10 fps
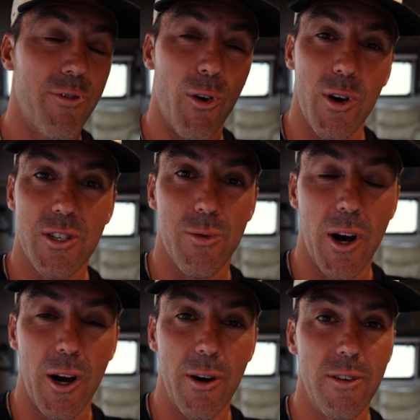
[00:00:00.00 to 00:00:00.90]
forest
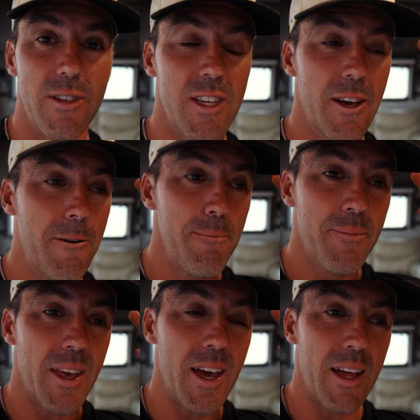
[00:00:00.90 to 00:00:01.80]
roads.
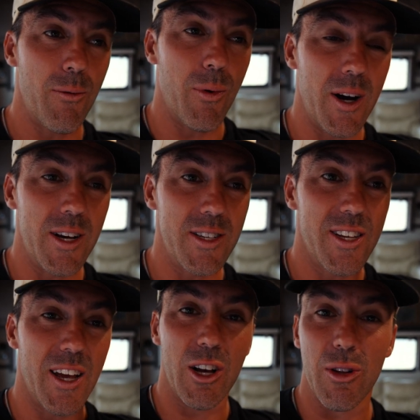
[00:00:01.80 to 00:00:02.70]
It
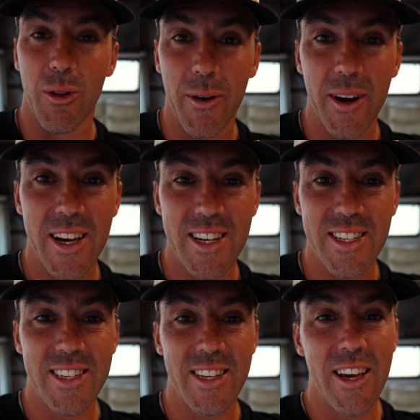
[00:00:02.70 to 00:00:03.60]
was
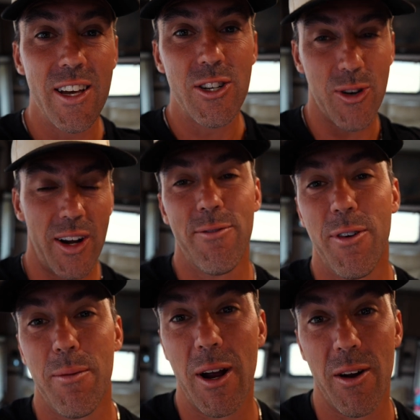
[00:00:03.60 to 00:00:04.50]
glorious. Training
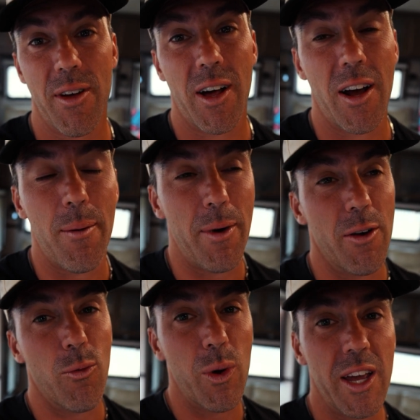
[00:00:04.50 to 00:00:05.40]
for the marathon, I'm
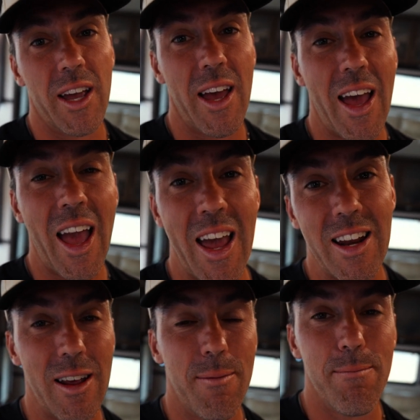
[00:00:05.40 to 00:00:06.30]
on week
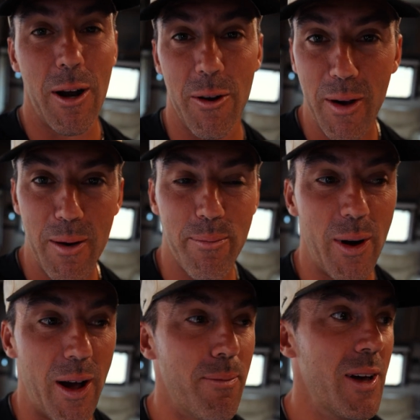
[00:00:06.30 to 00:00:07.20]
eight marathon
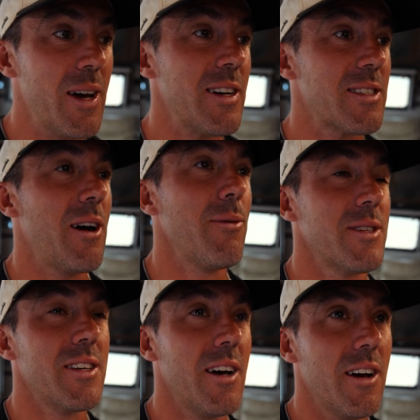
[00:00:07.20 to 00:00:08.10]
prep. So that
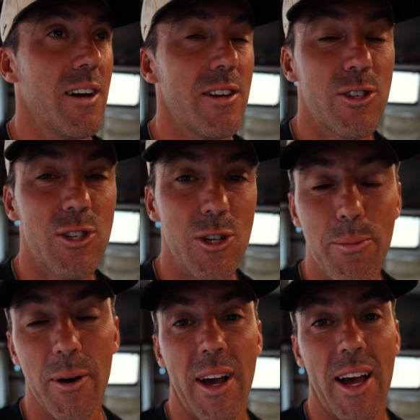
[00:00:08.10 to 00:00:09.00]
was
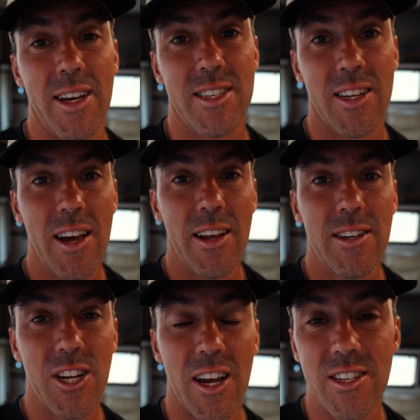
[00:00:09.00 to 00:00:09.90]
super nice
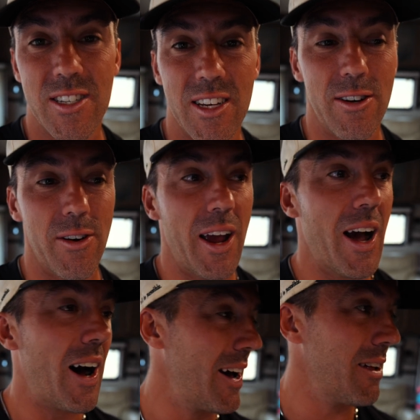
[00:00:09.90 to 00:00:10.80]
change of scenery,
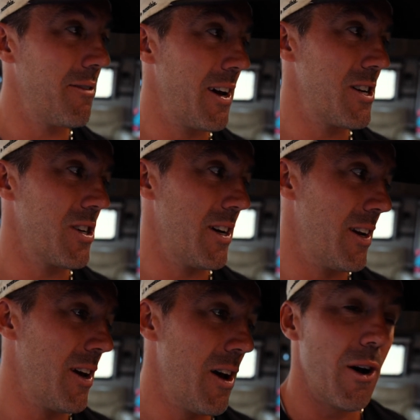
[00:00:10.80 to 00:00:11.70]
high
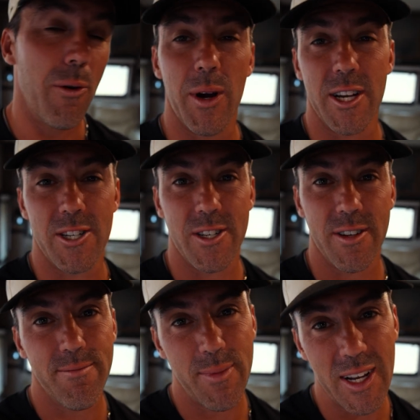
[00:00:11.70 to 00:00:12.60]
elevation, which
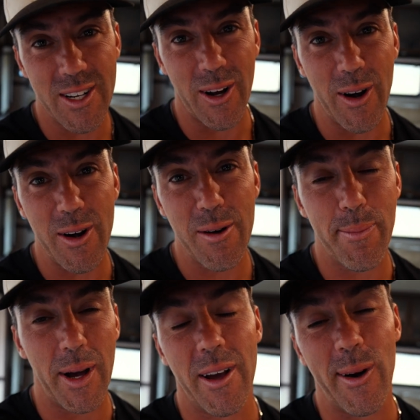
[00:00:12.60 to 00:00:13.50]
makes it harder,
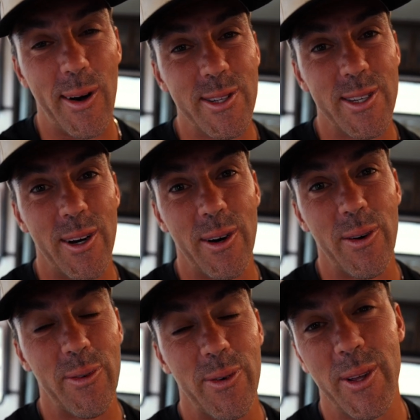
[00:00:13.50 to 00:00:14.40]
but
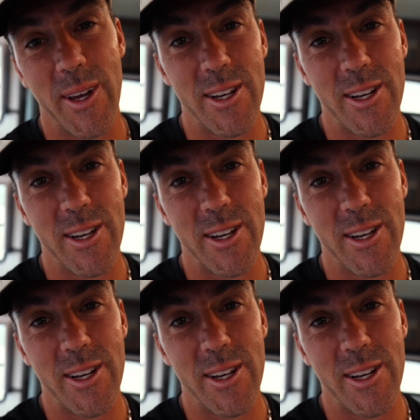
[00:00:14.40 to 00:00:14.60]
also really